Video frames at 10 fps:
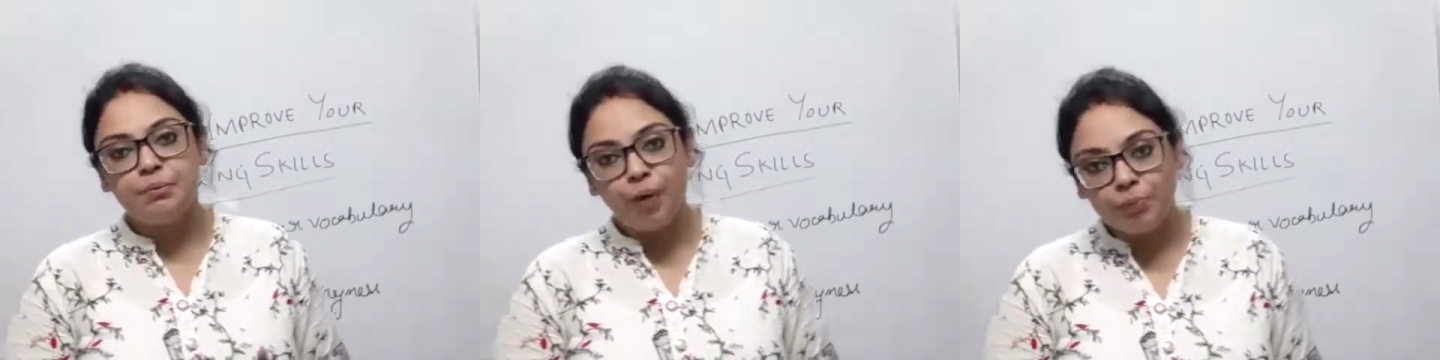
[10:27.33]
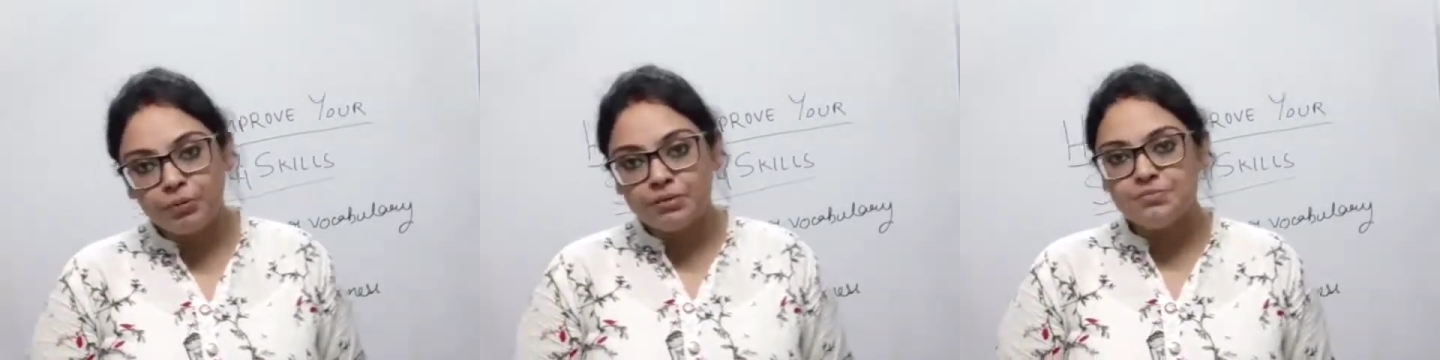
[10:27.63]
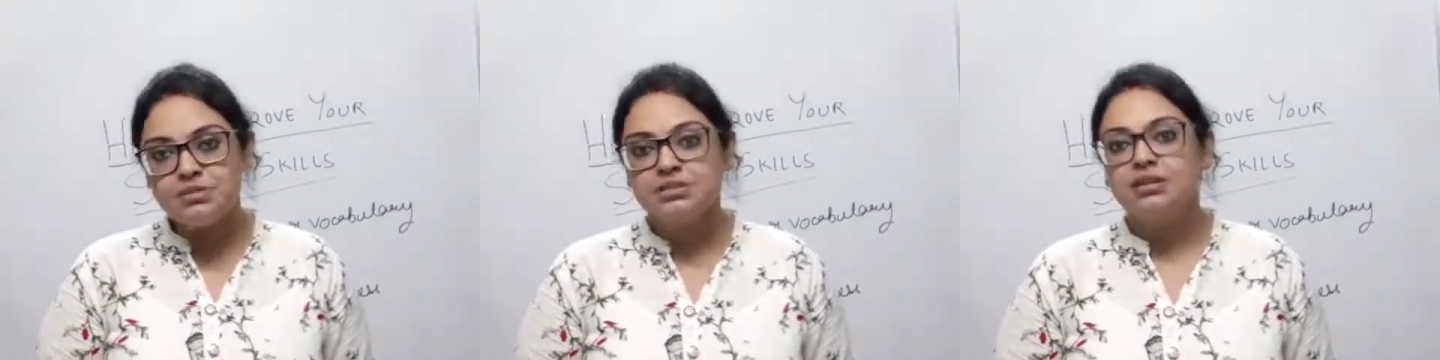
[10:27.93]

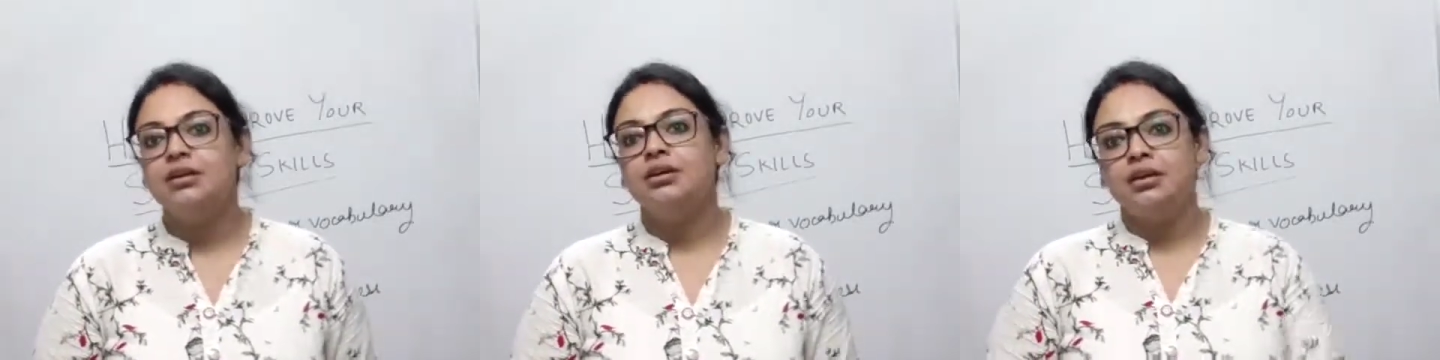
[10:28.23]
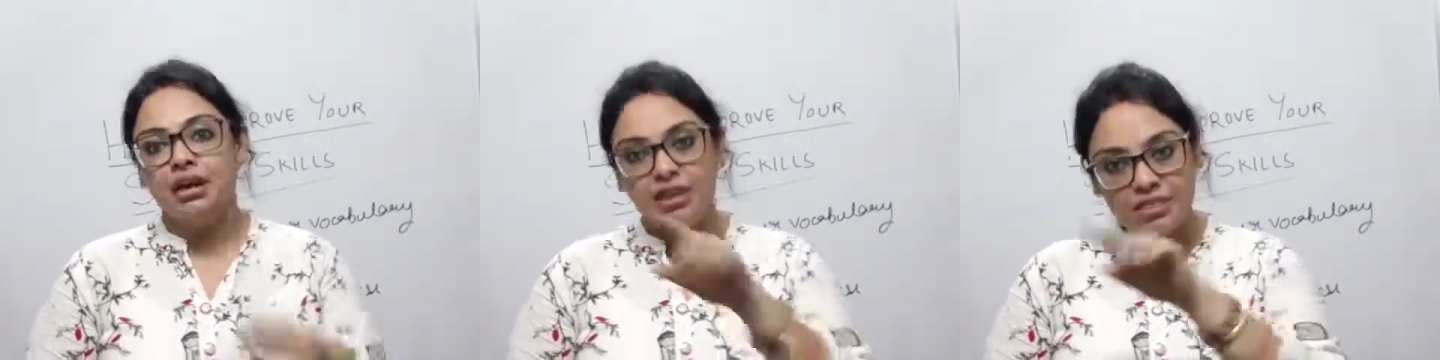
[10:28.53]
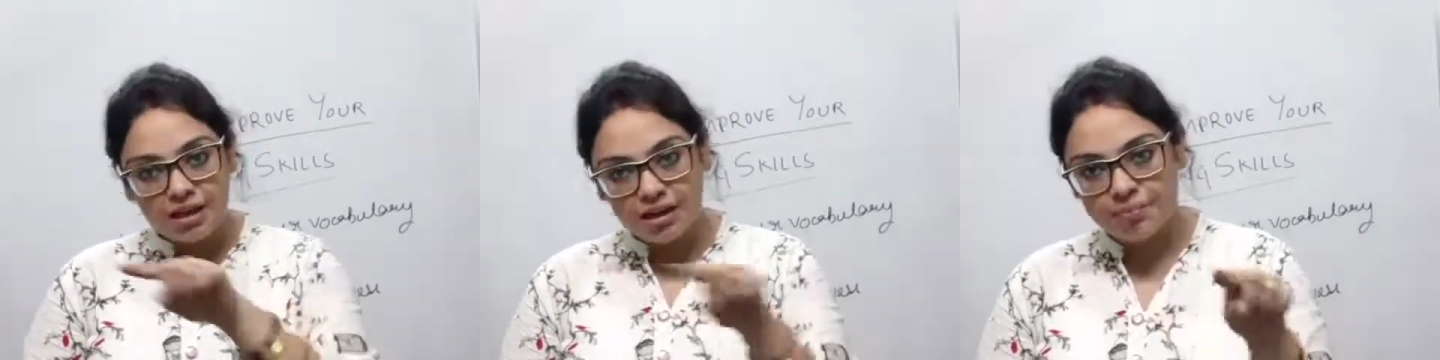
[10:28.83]
problems in
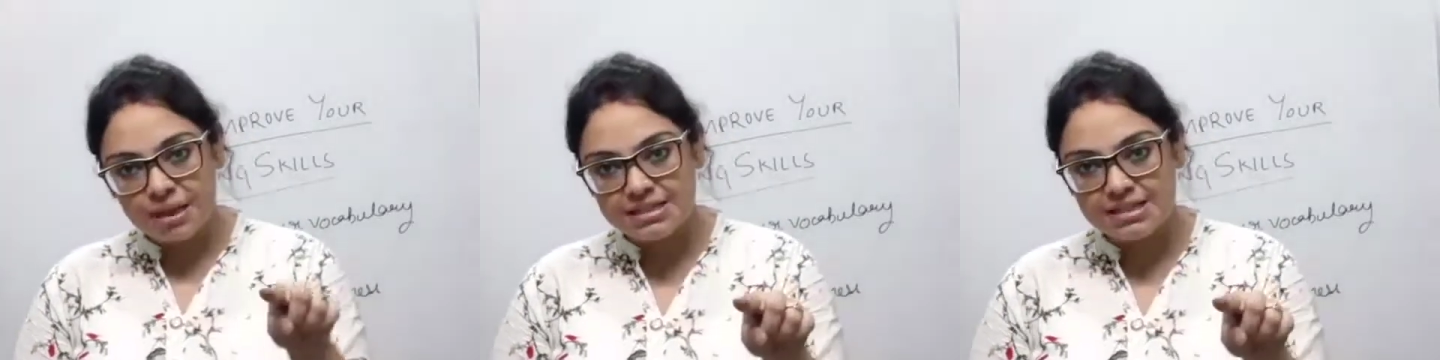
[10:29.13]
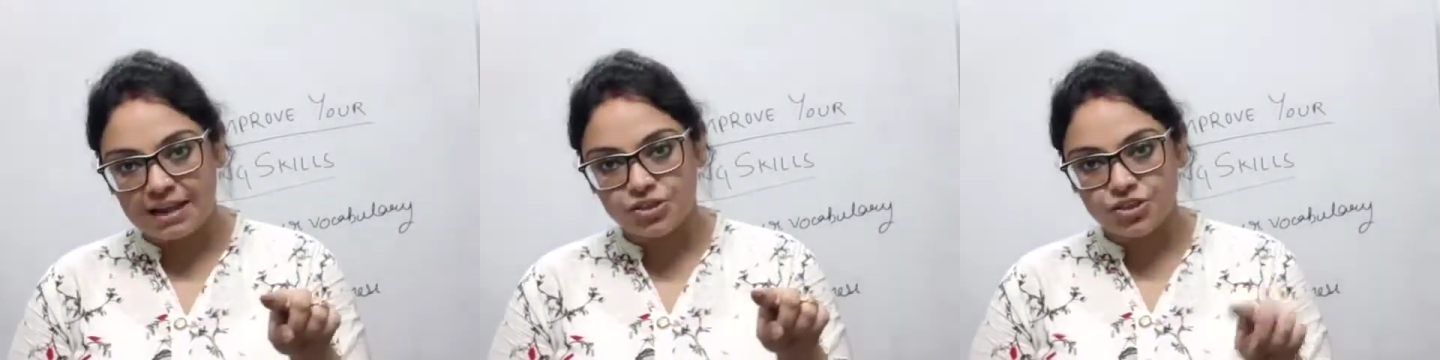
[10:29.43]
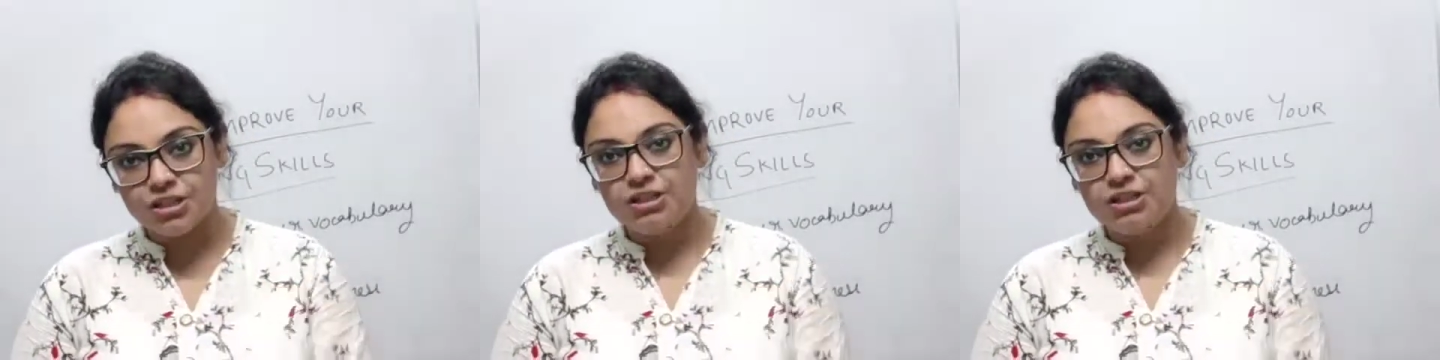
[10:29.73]
the comment section,